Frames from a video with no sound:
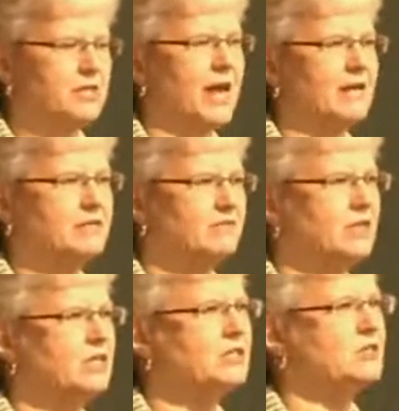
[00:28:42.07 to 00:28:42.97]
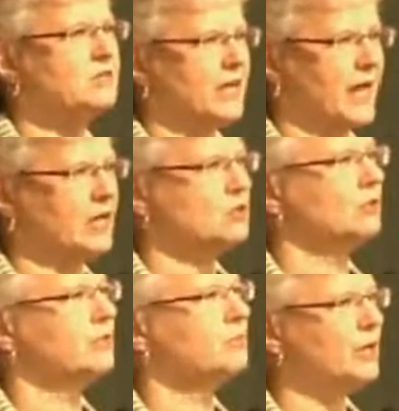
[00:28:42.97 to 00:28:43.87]
activities that
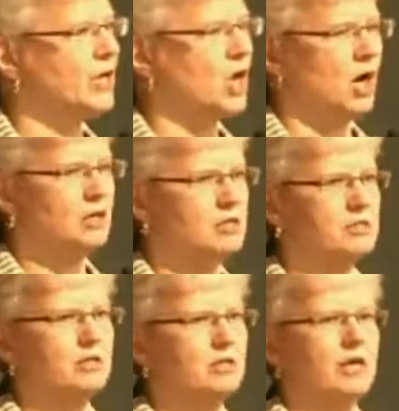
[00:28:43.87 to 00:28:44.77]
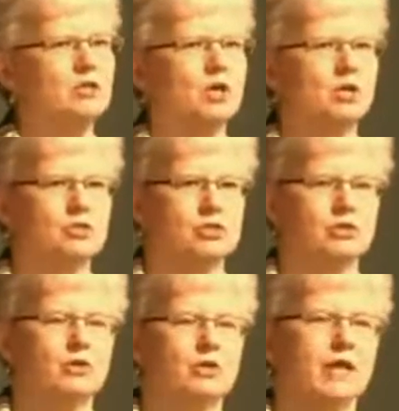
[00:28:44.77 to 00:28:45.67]
actually bring arts and
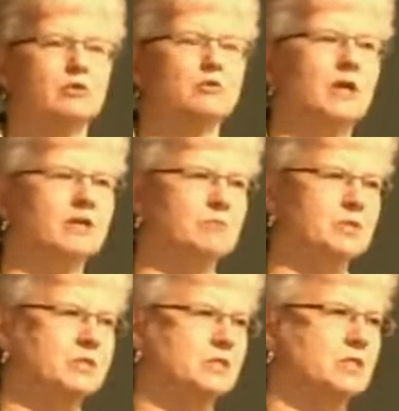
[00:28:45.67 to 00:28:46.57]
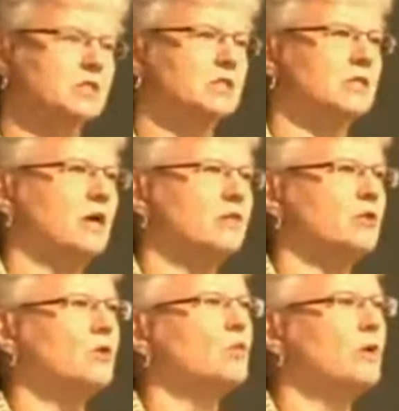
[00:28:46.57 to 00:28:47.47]
culture and creative businesses
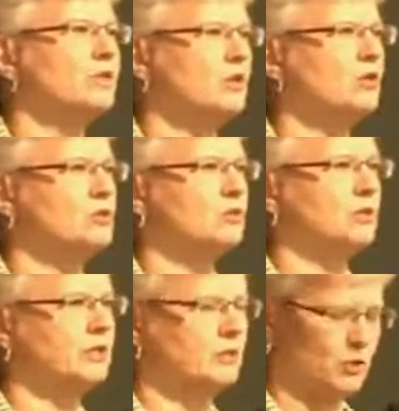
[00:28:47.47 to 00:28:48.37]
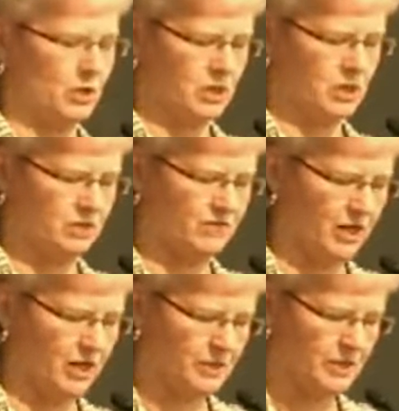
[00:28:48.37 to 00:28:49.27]
together with cultural and community
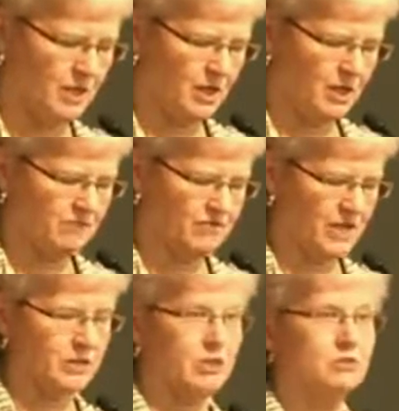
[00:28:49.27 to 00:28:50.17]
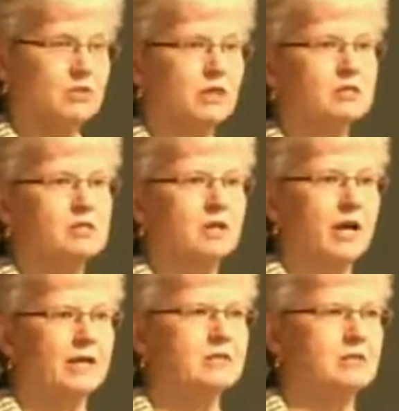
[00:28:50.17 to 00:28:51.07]
development. In fact, the Houston Arts
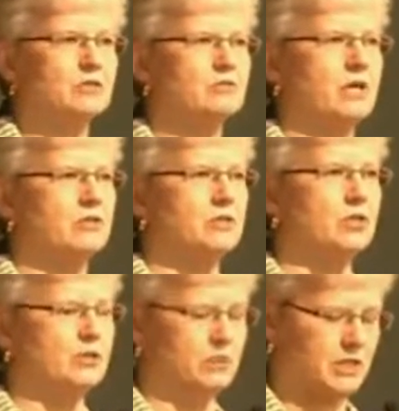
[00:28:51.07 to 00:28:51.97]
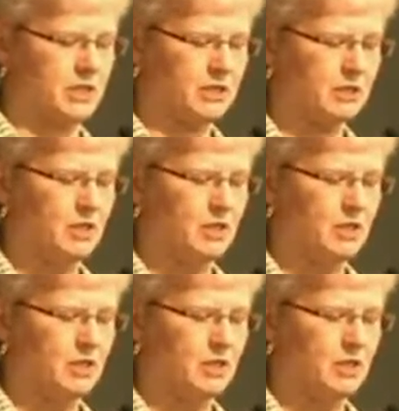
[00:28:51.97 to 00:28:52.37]
Alliance in 2013